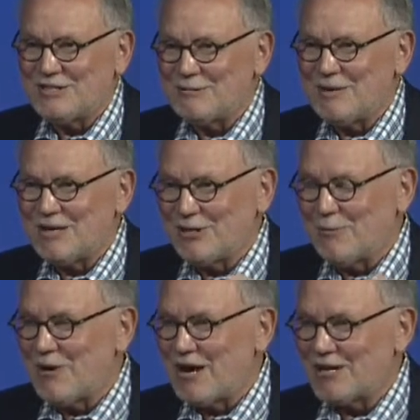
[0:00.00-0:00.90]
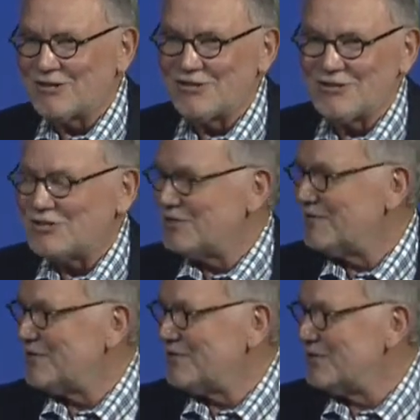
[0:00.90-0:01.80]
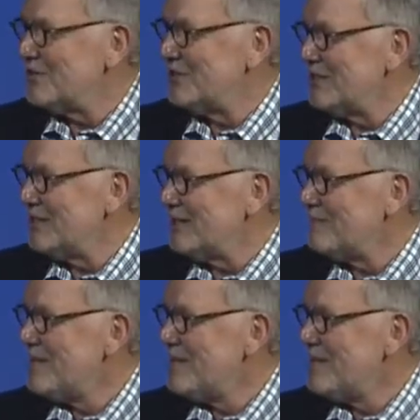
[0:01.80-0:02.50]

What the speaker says: is about the product or the service that they're selling.